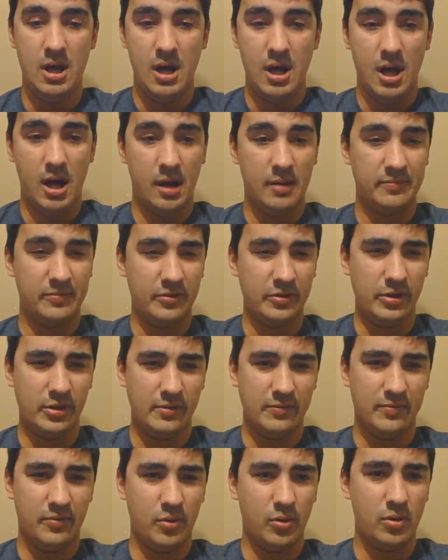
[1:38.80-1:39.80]
For
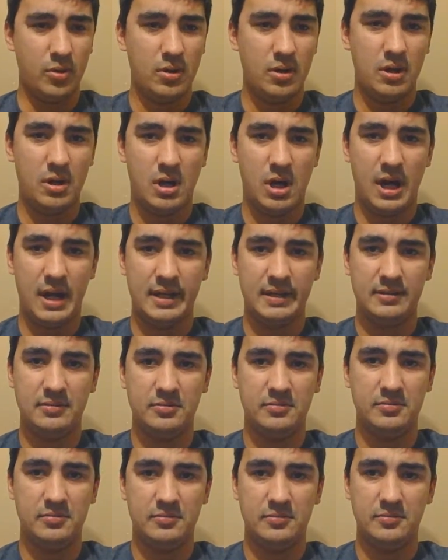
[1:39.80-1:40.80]
Unit 4, I
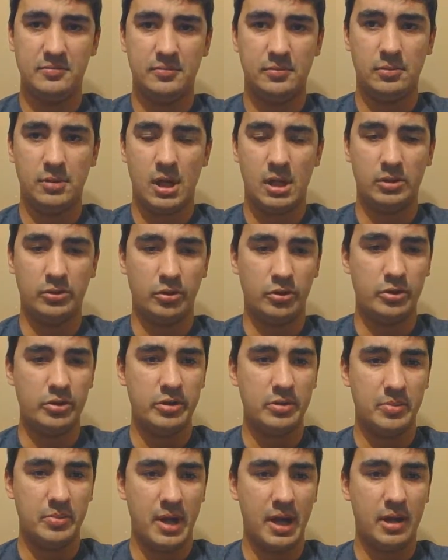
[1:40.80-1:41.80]
learned
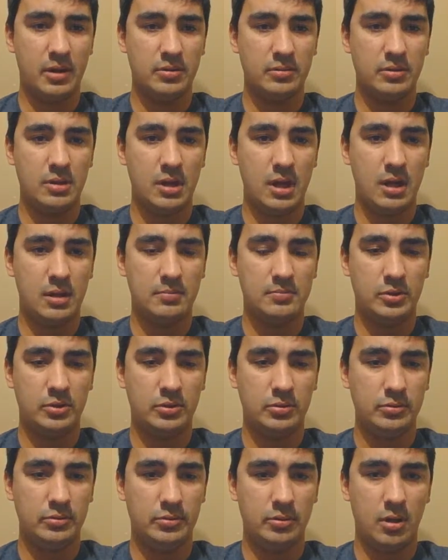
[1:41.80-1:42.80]
about
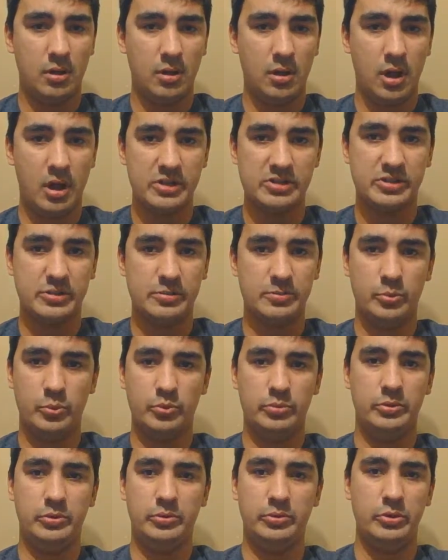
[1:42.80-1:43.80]

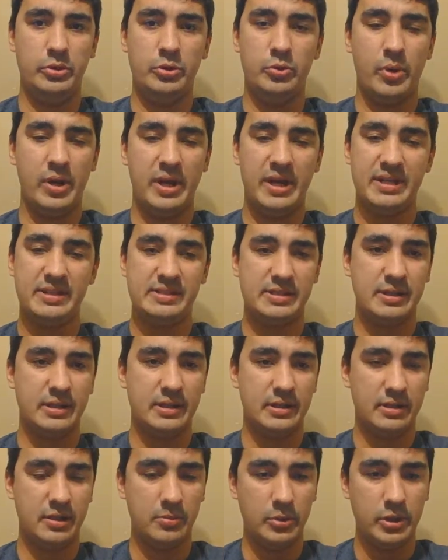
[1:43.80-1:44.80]
awesome new ways
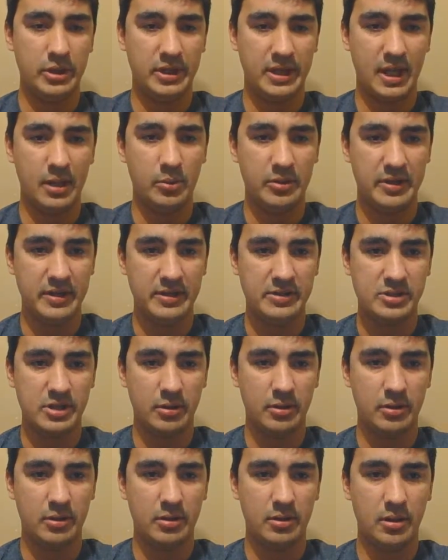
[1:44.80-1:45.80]
to communicate with each
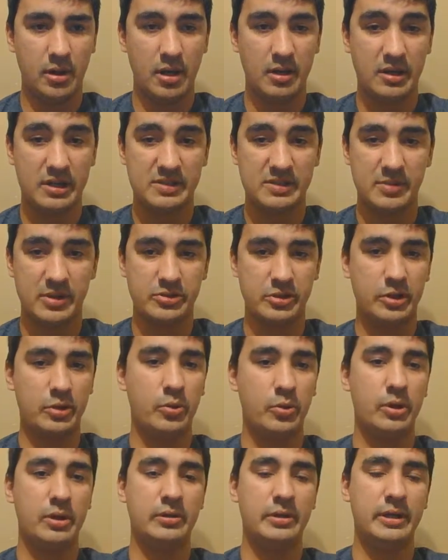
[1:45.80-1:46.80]
other, especially
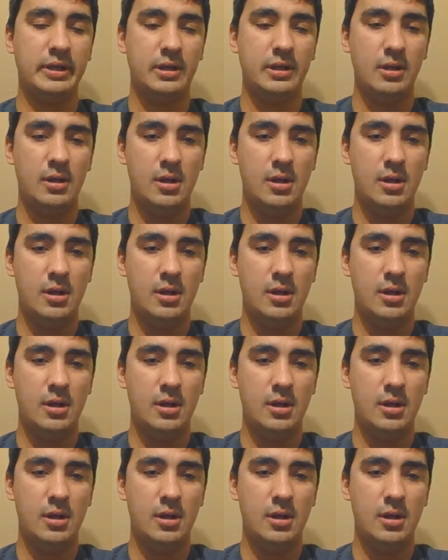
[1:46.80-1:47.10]
quickly.